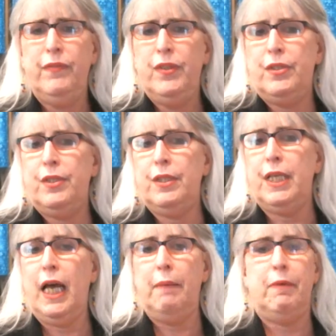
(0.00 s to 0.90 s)
This is a
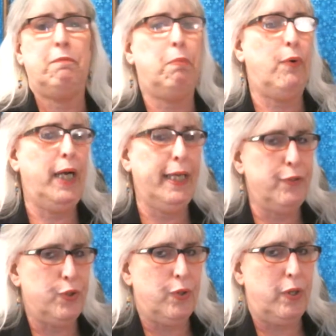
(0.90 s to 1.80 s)
time of
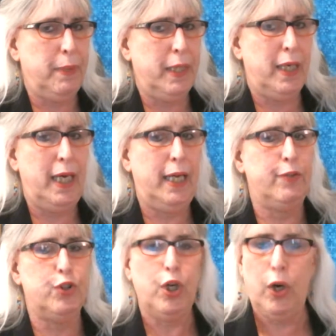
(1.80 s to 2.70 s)
brainstorming
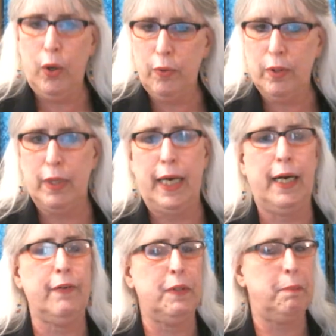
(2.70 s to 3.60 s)
and total
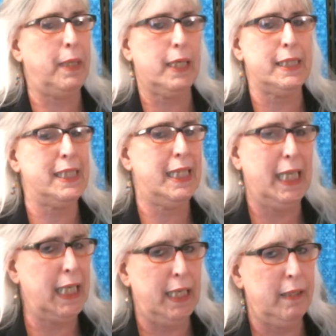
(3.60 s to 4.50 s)
out-of-the-box
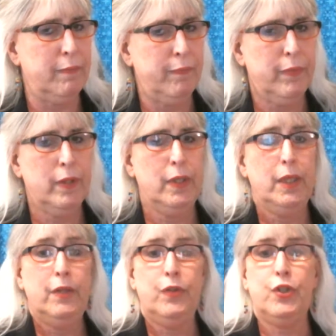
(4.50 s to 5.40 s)
thinking.
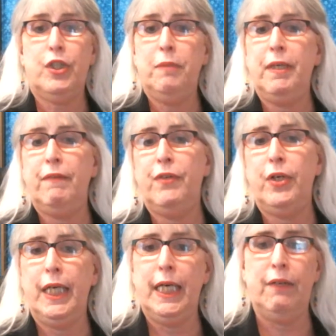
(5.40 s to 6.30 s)
This could be a
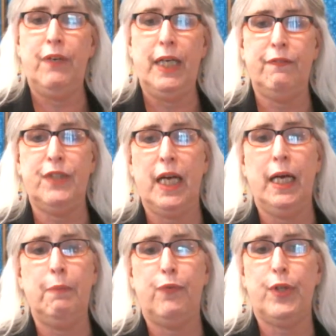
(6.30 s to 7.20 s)
very innovative
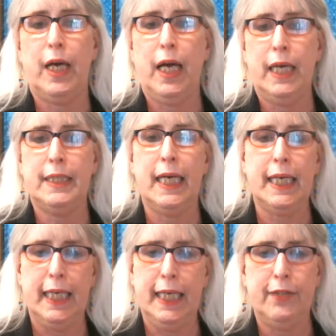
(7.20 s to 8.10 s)
time for the
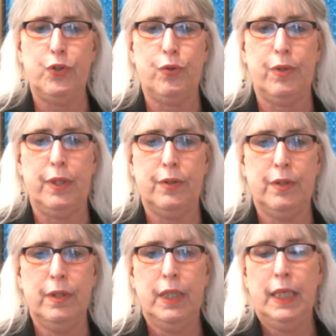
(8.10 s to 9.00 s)
high-tech industries.
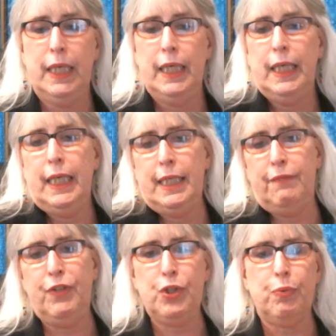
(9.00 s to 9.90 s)

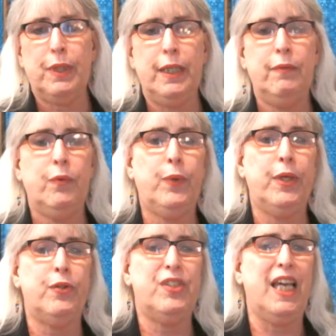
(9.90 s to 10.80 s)
Individually, we
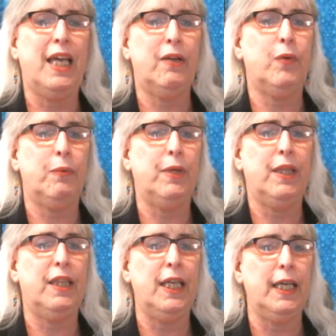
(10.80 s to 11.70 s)
are saying what we
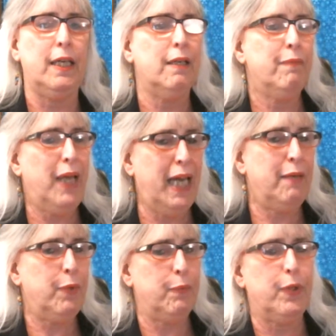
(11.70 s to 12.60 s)
think,
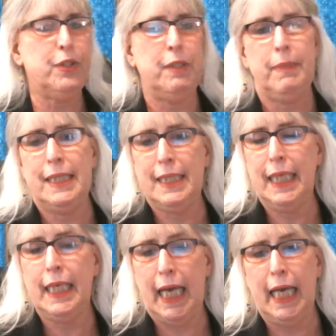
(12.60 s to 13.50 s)
and we want to be
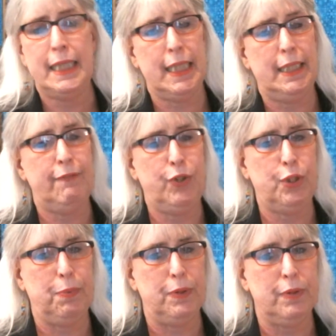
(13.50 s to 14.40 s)
seen as
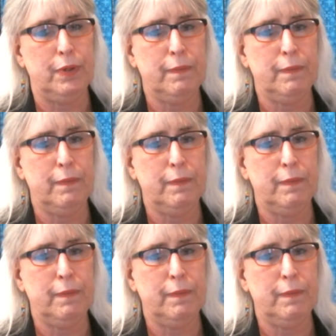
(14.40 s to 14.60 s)
individuals.